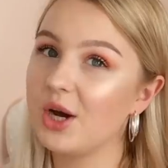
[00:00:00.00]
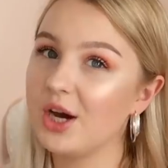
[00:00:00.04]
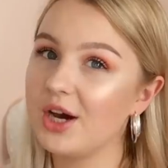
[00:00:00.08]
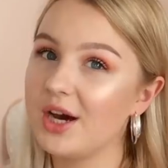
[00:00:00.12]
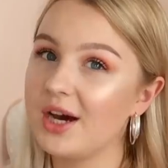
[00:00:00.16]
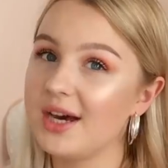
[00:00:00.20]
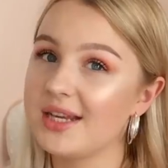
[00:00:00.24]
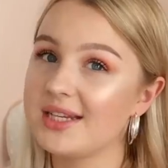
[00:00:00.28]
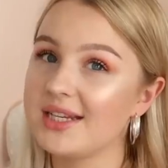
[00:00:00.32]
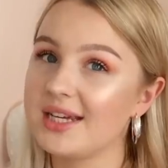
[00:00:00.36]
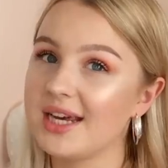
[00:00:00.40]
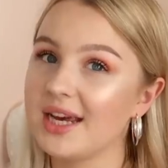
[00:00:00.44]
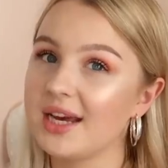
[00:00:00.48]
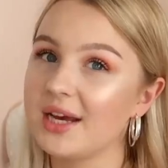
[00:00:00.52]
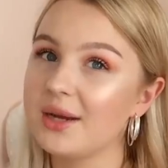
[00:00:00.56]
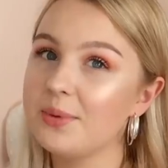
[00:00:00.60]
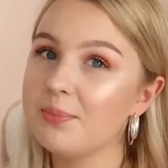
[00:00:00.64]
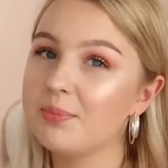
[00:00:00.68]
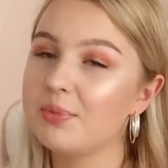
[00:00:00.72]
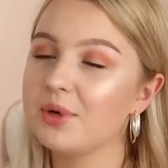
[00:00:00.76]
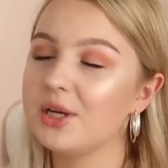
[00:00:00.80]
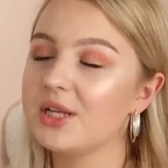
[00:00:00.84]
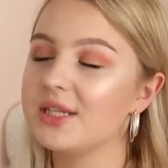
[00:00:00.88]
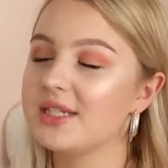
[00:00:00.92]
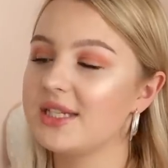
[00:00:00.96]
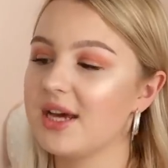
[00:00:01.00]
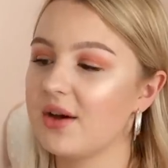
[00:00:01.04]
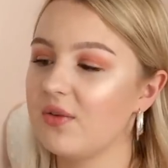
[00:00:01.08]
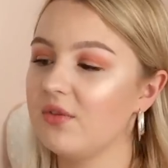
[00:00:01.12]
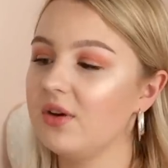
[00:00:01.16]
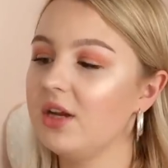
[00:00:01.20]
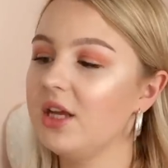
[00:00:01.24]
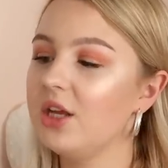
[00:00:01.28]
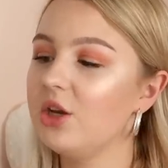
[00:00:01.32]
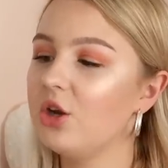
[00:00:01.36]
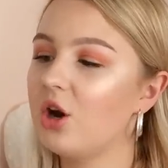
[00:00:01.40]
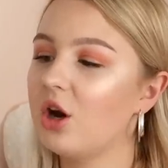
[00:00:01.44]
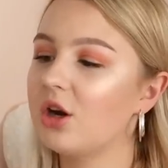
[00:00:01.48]
hurting, but
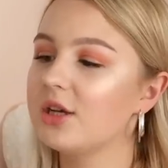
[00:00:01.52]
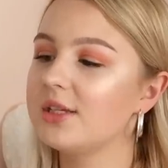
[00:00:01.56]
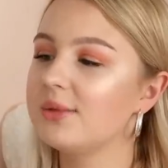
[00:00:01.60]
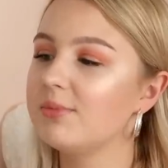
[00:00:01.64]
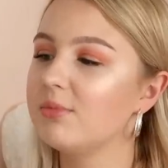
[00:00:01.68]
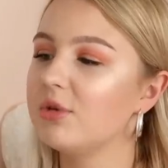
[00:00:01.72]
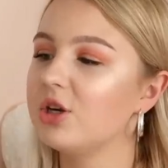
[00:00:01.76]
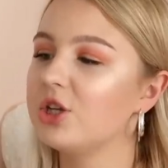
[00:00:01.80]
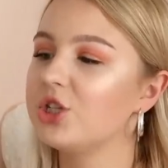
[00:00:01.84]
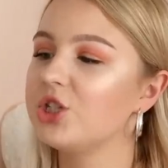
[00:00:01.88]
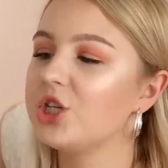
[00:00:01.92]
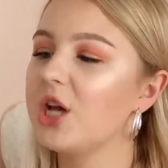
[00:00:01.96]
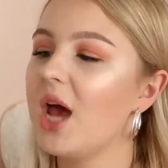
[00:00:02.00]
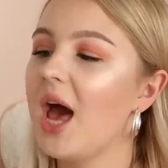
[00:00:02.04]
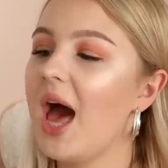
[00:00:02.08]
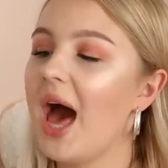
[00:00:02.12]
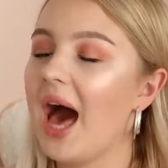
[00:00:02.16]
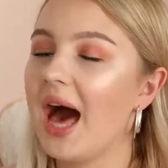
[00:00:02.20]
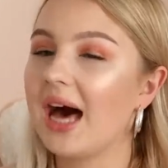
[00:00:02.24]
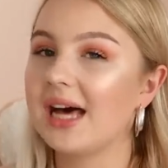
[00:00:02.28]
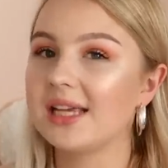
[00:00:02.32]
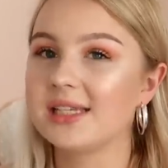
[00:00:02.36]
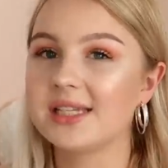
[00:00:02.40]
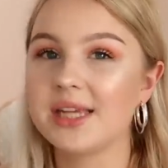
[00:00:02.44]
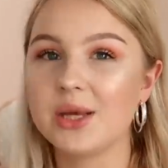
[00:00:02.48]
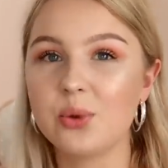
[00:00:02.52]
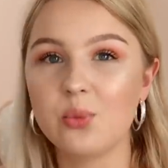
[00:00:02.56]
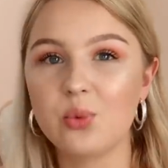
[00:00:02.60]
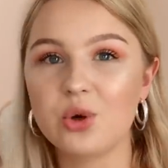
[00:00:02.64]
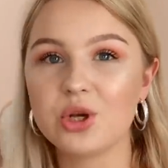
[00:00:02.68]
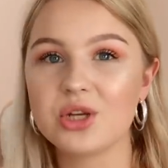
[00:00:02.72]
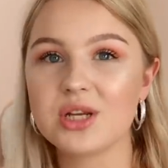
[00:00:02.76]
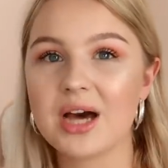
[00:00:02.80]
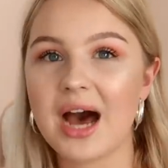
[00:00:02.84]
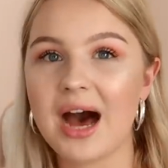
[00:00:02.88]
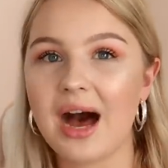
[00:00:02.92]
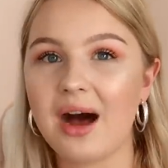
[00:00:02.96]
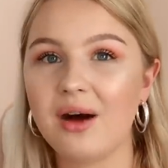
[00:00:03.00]
definitely not as much as they
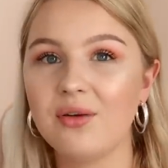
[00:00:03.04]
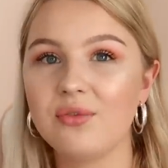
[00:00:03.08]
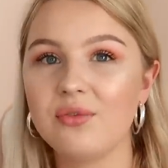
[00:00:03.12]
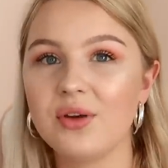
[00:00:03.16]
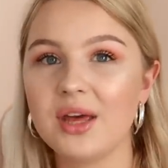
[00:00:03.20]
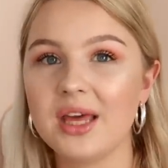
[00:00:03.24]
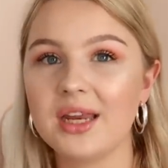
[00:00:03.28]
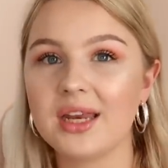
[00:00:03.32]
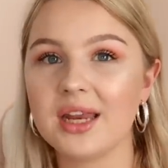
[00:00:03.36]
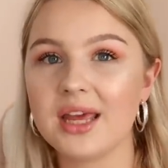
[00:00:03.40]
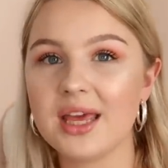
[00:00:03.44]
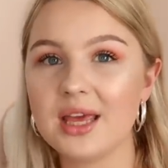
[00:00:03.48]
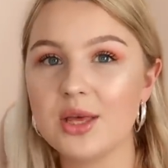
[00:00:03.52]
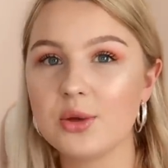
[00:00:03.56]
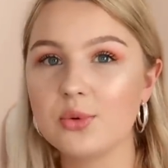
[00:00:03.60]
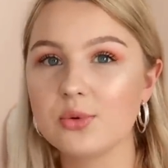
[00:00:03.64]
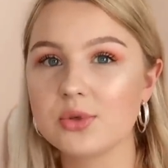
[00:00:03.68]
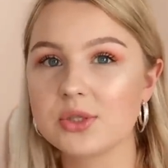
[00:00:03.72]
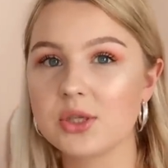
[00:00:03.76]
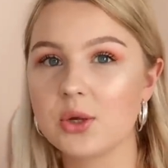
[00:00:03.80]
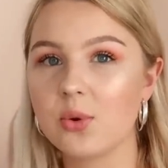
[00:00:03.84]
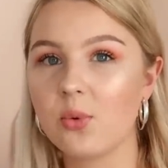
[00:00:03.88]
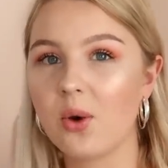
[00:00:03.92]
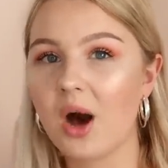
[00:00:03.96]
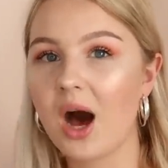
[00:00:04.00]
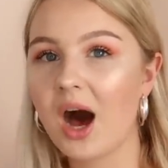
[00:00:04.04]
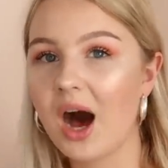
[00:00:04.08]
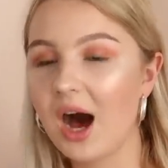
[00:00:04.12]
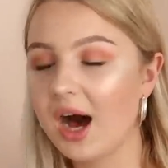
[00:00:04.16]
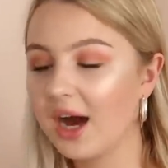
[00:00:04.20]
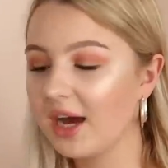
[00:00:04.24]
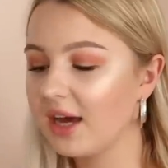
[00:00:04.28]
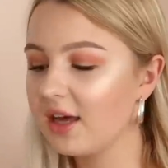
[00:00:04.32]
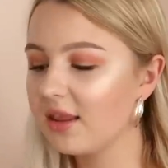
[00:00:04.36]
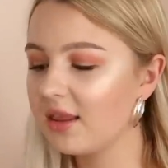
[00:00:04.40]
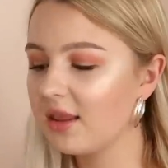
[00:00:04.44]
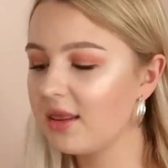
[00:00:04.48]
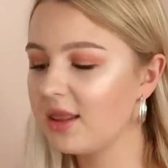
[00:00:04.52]
would have in heels that were
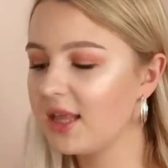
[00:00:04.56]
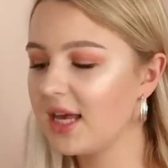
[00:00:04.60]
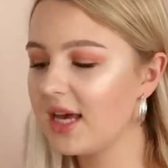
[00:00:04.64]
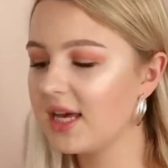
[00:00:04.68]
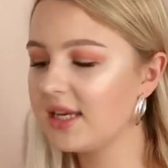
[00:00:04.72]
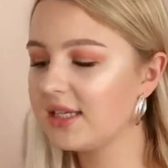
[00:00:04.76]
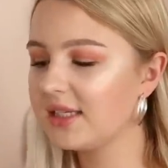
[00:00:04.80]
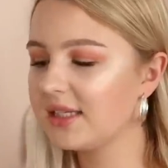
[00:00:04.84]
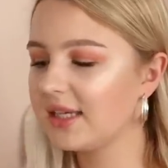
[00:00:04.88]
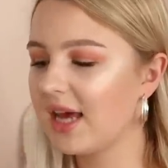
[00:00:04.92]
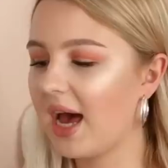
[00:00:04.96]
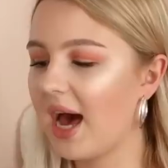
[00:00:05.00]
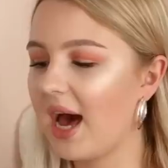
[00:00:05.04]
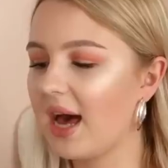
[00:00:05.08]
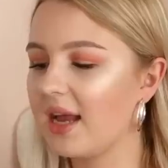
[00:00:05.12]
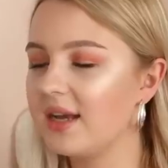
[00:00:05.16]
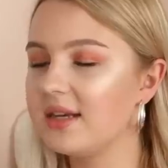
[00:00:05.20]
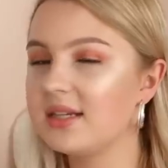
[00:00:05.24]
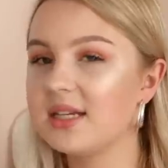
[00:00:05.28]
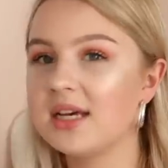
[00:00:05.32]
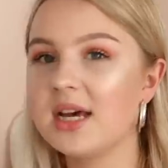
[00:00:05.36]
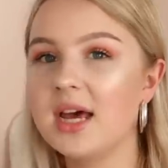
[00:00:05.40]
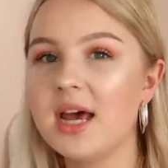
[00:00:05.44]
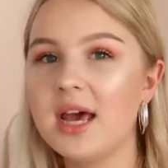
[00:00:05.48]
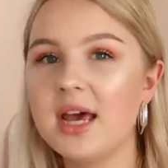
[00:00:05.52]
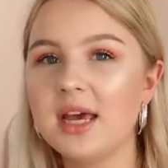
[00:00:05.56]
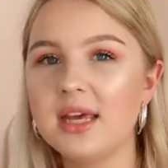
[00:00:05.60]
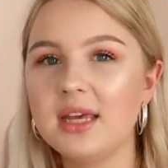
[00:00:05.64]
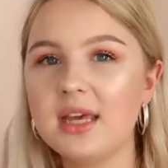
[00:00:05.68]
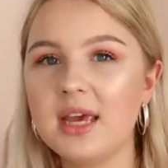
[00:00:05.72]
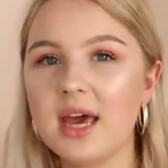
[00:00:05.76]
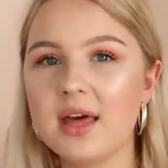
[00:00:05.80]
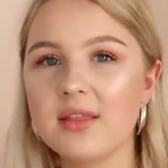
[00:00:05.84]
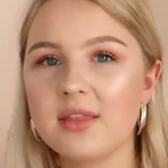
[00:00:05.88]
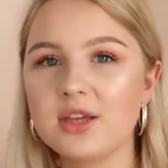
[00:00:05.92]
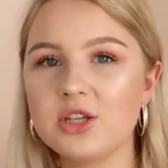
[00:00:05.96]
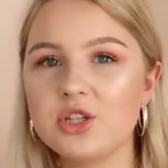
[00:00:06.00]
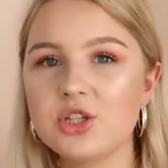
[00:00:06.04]
higher than this. And
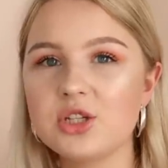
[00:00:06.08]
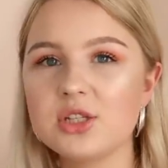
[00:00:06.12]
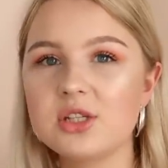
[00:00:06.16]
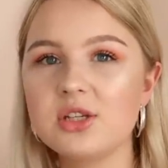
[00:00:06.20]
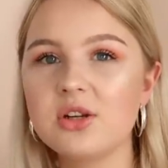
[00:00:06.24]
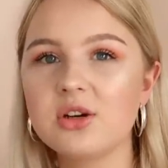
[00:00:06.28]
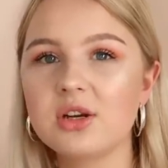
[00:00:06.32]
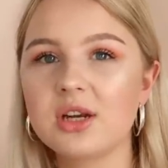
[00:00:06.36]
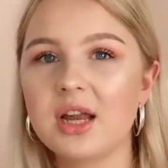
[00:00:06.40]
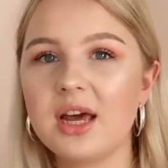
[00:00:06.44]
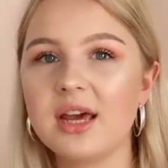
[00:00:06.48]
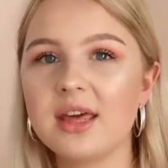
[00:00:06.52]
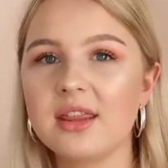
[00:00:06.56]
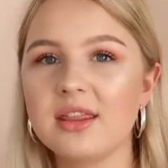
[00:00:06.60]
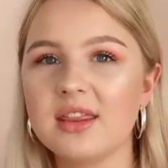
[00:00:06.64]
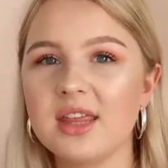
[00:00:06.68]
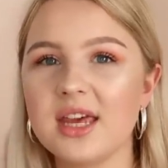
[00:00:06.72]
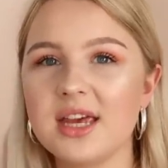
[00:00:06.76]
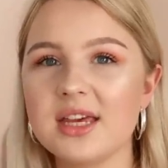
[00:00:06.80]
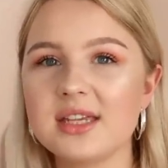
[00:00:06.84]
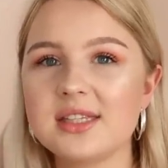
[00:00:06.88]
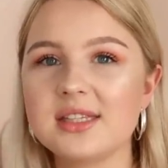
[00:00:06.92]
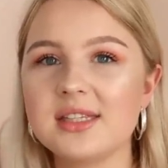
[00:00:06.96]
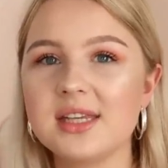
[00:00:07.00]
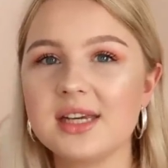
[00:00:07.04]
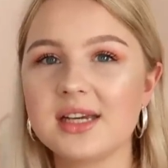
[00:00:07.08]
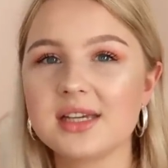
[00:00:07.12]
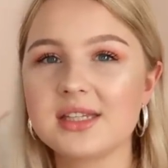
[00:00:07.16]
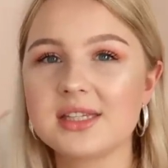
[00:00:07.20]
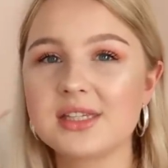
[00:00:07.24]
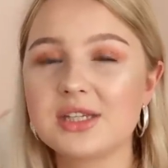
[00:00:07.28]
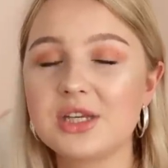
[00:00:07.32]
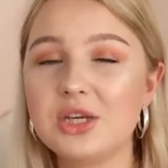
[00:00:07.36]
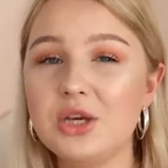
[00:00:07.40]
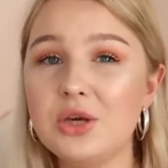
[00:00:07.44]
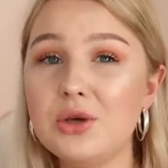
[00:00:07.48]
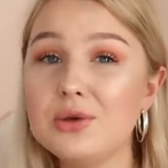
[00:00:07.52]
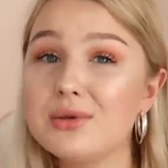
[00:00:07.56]
yeah, they just look like this.
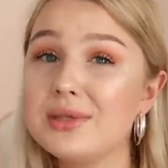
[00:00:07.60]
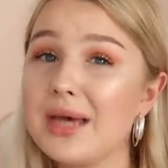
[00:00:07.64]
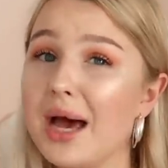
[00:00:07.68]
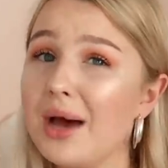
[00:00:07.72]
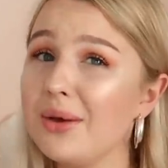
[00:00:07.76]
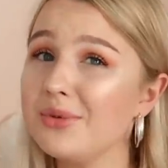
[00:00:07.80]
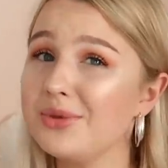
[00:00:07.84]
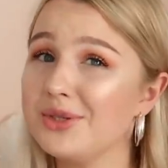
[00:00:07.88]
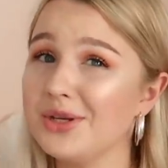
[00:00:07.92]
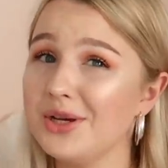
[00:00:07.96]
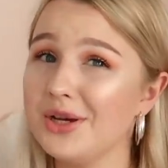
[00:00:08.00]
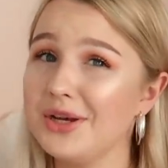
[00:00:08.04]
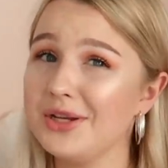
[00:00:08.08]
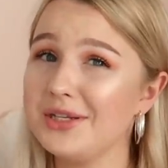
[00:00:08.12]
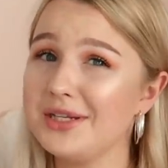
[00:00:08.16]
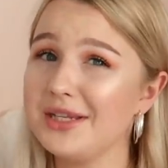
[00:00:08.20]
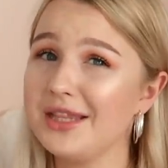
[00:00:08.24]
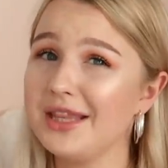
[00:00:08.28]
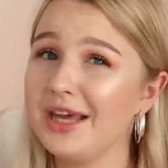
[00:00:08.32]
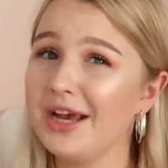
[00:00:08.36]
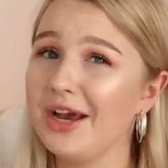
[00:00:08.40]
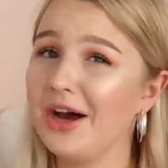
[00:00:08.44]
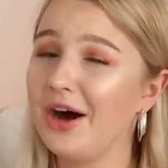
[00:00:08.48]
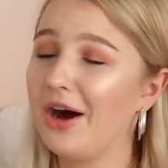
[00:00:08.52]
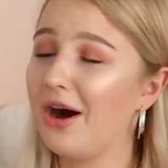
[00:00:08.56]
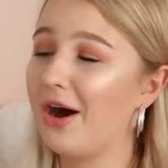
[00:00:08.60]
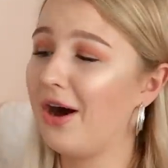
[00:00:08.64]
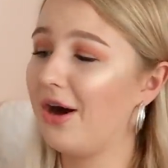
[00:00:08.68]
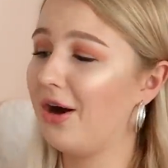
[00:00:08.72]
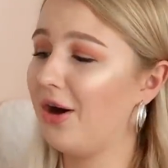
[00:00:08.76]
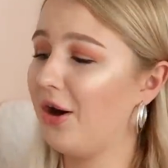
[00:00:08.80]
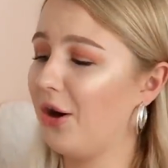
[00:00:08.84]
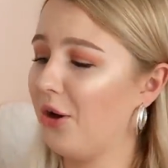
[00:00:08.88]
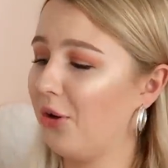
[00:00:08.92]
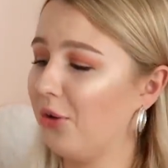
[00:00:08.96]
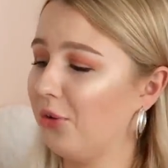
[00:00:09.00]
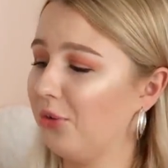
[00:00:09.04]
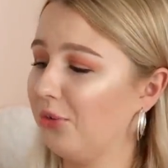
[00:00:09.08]
Excuse how dirty they
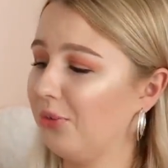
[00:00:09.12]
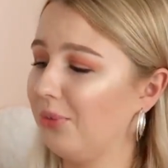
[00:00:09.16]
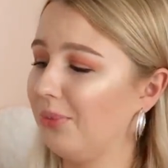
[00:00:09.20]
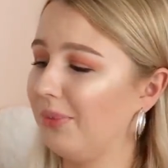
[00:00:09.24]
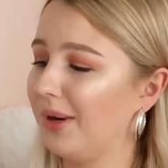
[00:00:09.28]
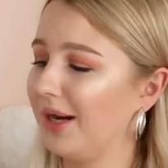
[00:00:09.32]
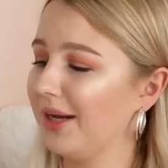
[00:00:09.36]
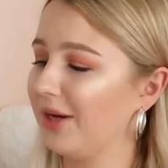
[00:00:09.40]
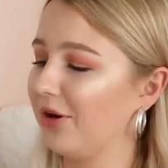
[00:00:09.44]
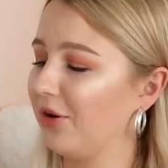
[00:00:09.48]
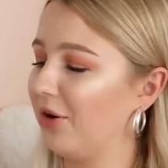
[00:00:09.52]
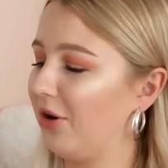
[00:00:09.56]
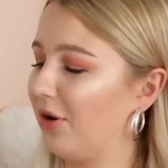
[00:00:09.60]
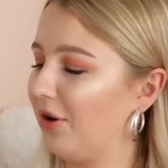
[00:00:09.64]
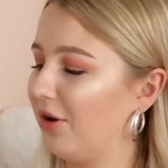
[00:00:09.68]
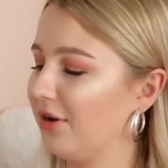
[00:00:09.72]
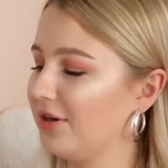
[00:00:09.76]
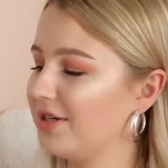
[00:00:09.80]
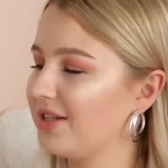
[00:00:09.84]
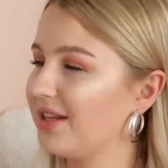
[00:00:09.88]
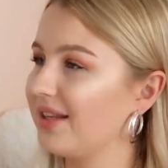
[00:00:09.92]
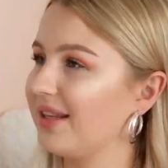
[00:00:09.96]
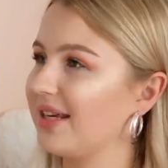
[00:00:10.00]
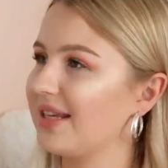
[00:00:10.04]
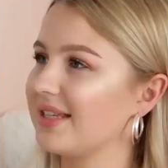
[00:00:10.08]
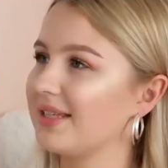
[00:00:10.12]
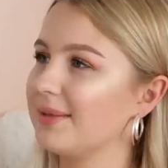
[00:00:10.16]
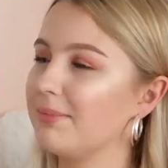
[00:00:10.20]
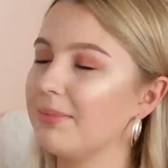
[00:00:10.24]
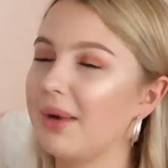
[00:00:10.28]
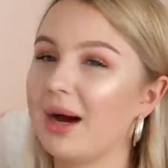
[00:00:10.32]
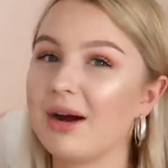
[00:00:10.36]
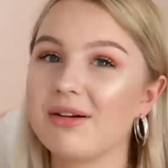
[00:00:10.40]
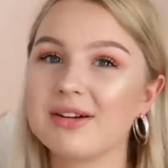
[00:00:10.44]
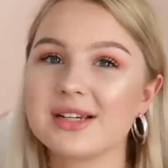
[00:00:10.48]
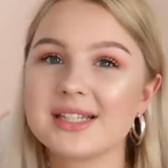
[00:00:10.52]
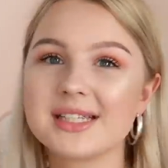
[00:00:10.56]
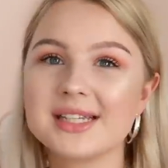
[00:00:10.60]
are, oh my god, that's
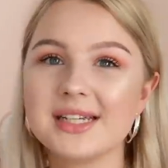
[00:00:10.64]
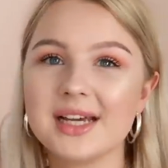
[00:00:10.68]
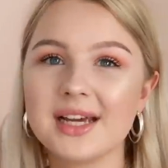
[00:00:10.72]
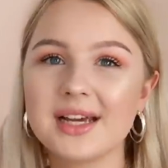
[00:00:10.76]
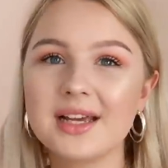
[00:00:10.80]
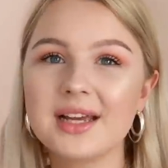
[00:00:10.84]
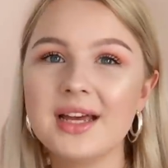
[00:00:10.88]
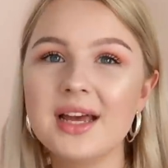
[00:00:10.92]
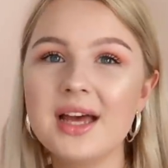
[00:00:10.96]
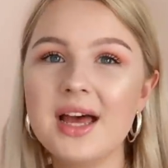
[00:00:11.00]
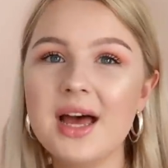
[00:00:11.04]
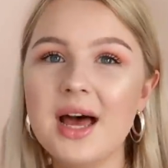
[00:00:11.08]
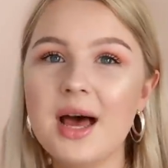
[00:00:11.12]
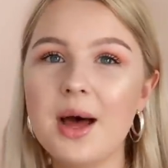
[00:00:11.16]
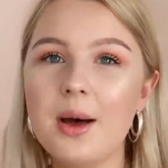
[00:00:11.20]
embarrassing.